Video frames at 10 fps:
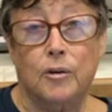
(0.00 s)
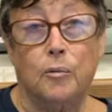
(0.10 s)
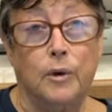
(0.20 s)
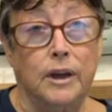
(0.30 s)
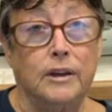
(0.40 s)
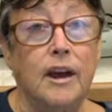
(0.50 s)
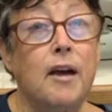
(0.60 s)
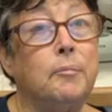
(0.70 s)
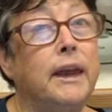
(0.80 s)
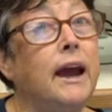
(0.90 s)
will
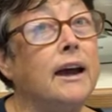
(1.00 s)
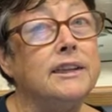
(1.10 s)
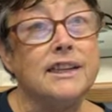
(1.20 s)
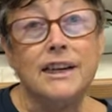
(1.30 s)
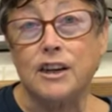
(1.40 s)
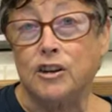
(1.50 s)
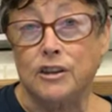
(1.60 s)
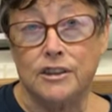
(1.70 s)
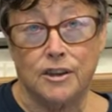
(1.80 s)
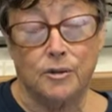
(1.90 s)
not be
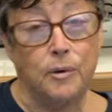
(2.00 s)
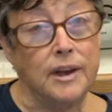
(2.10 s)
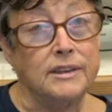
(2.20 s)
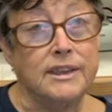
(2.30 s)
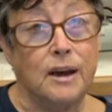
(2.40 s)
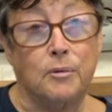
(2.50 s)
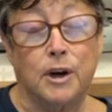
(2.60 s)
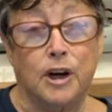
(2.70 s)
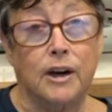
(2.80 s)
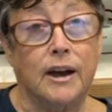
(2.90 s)
identical to the ones that
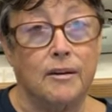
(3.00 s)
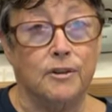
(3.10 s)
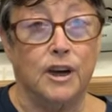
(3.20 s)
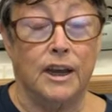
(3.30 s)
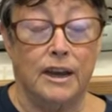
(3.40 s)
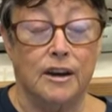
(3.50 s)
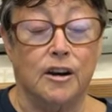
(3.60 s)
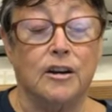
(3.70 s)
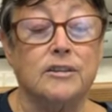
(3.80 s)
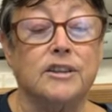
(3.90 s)
we're covering here.
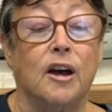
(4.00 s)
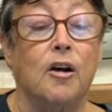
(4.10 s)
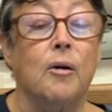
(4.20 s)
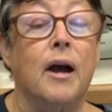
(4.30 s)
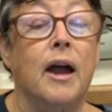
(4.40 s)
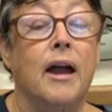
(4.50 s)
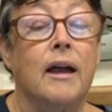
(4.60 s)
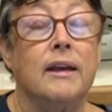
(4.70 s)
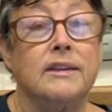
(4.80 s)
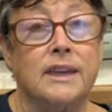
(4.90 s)
So
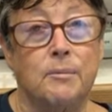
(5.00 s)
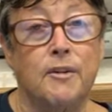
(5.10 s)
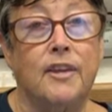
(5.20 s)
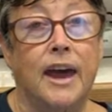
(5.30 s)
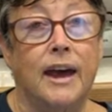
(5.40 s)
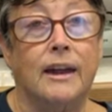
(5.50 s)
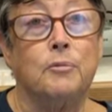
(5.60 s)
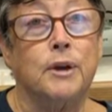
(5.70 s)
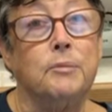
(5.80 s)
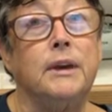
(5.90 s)
some of that
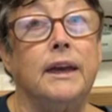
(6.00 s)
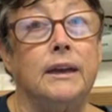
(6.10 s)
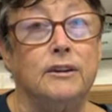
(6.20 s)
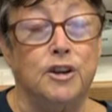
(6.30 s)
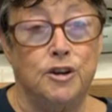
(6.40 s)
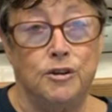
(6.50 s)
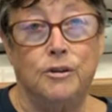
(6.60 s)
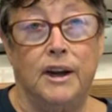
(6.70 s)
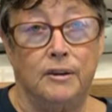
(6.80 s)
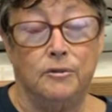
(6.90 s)
will be new
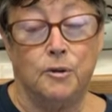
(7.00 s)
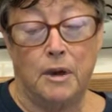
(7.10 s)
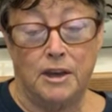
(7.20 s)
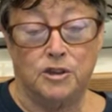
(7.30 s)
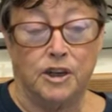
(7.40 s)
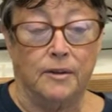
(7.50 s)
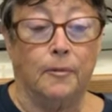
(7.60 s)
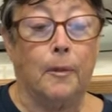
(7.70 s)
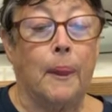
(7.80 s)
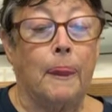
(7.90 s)
information
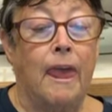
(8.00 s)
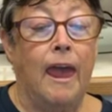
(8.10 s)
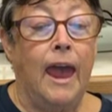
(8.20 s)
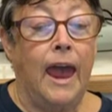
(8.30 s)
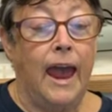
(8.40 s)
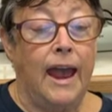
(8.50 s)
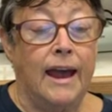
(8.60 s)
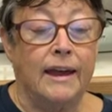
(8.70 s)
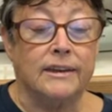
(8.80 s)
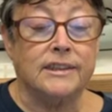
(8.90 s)

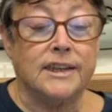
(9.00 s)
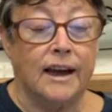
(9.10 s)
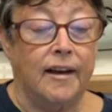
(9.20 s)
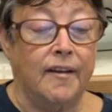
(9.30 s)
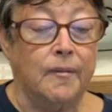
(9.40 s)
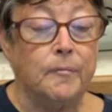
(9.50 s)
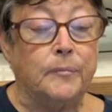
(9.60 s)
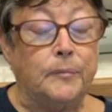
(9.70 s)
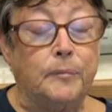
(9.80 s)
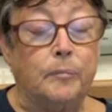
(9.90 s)
and um,
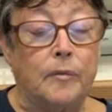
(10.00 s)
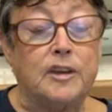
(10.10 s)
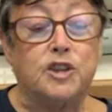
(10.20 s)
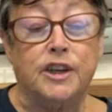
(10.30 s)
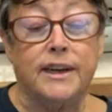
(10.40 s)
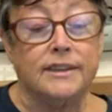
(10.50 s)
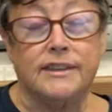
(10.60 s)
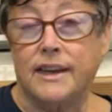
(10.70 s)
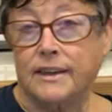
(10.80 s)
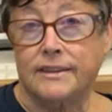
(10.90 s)
she does
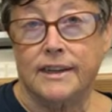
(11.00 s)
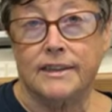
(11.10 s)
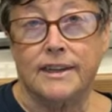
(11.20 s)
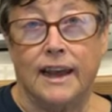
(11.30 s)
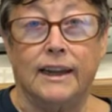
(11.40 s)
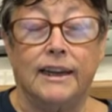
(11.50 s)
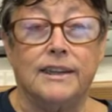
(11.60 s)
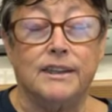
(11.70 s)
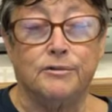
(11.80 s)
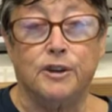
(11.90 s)
things in a slightly
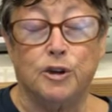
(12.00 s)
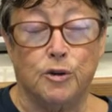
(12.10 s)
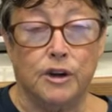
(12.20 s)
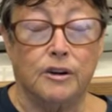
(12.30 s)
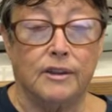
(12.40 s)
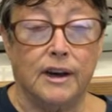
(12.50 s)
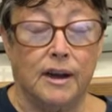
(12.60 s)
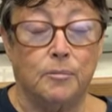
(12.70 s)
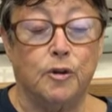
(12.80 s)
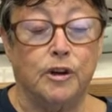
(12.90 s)
different order than
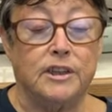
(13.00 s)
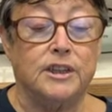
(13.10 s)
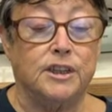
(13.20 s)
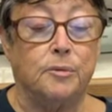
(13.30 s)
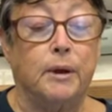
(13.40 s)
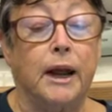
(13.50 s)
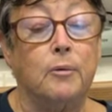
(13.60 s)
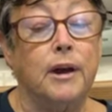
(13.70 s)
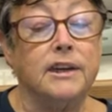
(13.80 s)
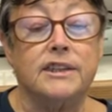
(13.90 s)
I'm going to do. But I
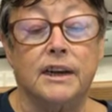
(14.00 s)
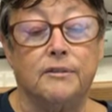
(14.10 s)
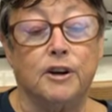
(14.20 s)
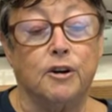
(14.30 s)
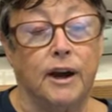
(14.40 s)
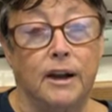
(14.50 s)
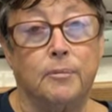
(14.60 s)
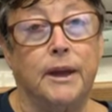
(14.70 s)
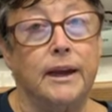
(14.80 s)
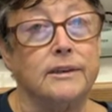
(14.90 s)
wanted to give her credit
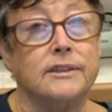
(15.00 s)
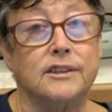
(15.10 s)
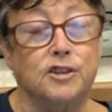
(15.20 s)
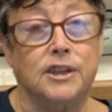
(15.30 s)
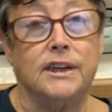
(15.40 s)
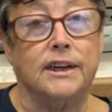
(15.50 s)
because she did